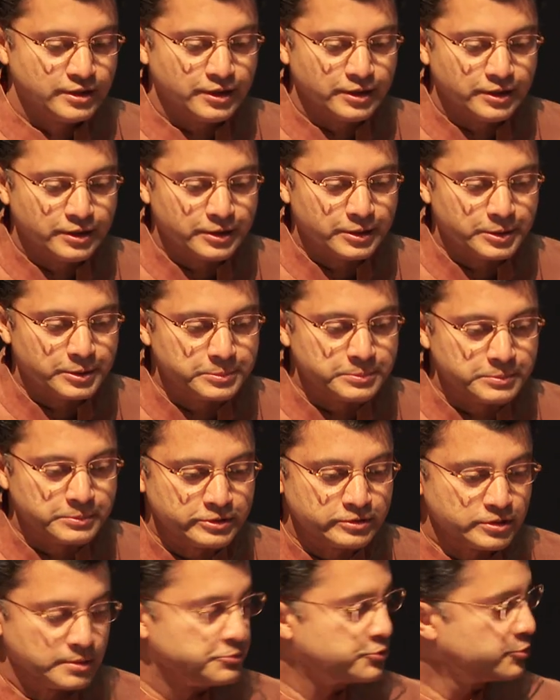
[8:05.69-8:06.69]

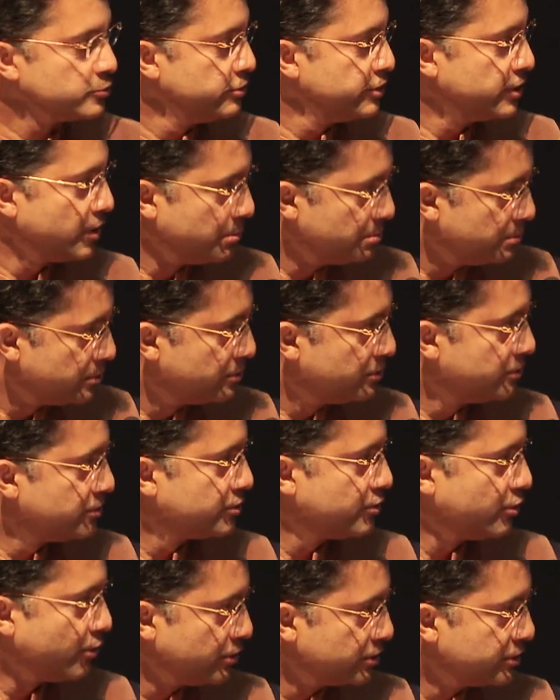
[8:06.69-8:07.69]
I'm truly humbled,
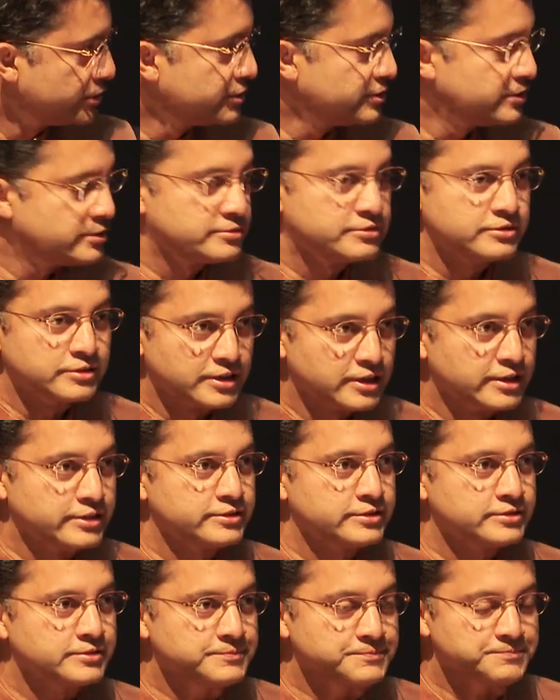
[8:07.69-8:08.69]
honored,
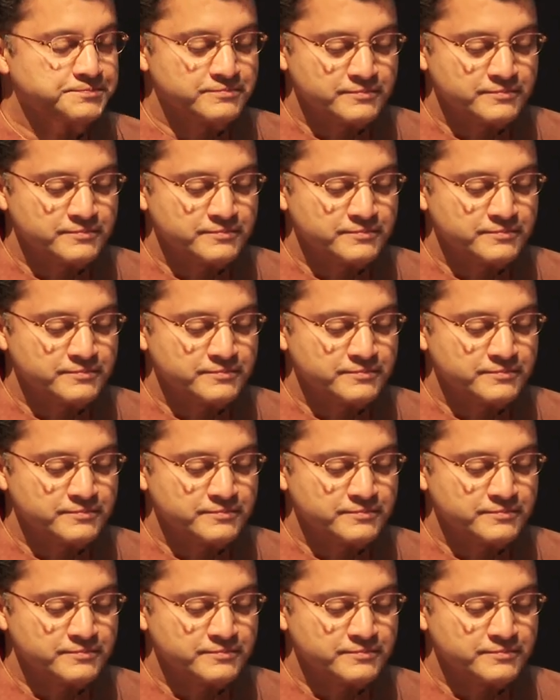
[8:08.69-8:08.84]
delighted.